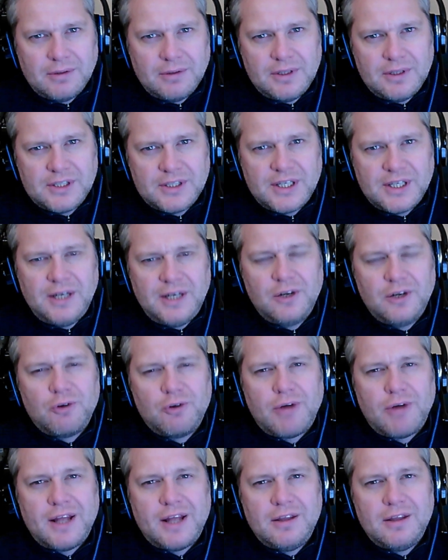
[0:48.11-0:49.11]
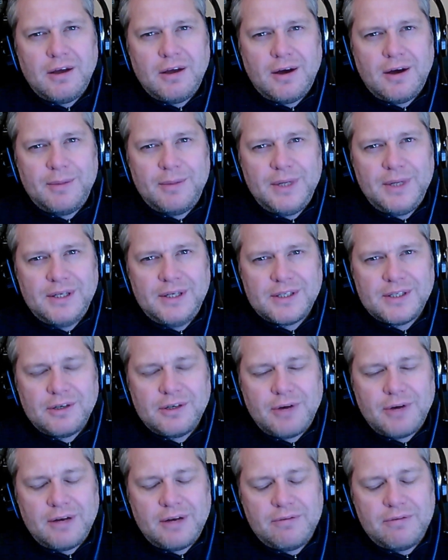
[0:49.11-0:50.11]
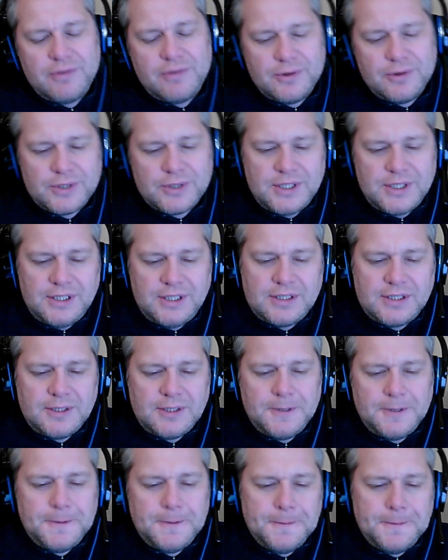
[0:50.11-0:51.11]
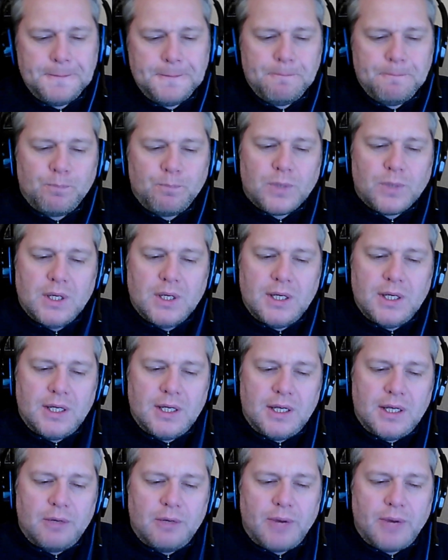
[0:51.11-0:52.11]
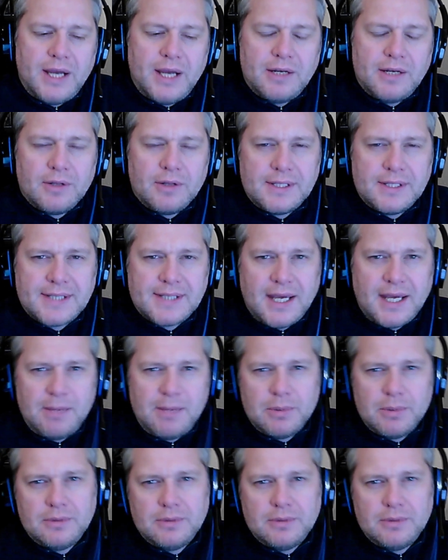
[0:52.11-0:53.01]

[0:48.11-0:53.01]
and seeing grand armies and grand forces arrayed on the table.